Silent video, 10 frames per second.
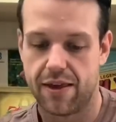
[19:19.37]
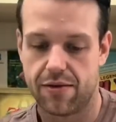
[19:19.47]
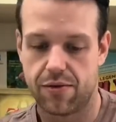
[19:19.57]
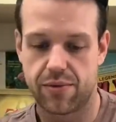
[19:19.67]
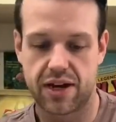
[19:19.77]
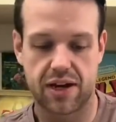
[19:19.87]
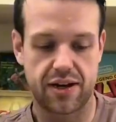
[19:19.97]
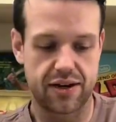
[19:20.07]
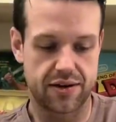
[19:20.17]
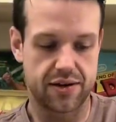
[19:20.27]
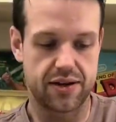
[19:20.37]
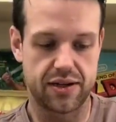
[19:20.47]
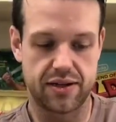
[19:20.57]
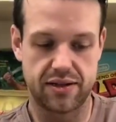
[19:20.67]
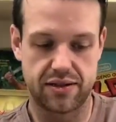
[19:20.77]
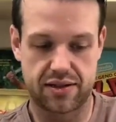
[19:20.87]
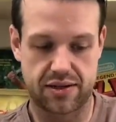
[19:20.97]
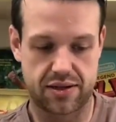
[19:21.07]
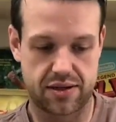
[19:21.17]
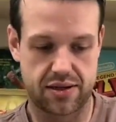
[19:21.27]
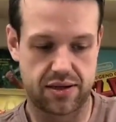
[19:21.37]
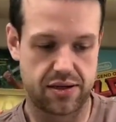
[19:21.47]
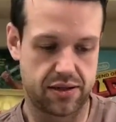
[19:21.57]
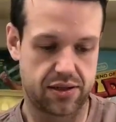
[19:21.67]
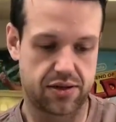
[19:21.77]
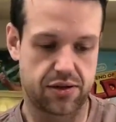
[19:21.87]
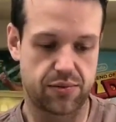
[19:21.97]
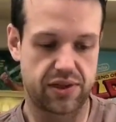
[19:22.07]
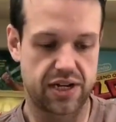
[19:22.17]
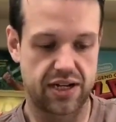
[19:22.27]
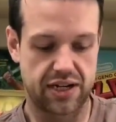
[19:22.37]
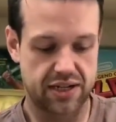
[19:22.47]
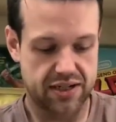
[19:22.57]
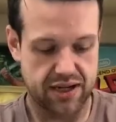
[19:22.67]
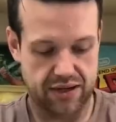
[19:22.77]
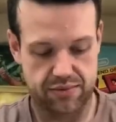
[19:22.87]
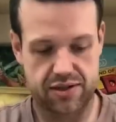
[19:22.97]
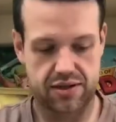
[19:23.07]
What we got here is, let's start with the NES games.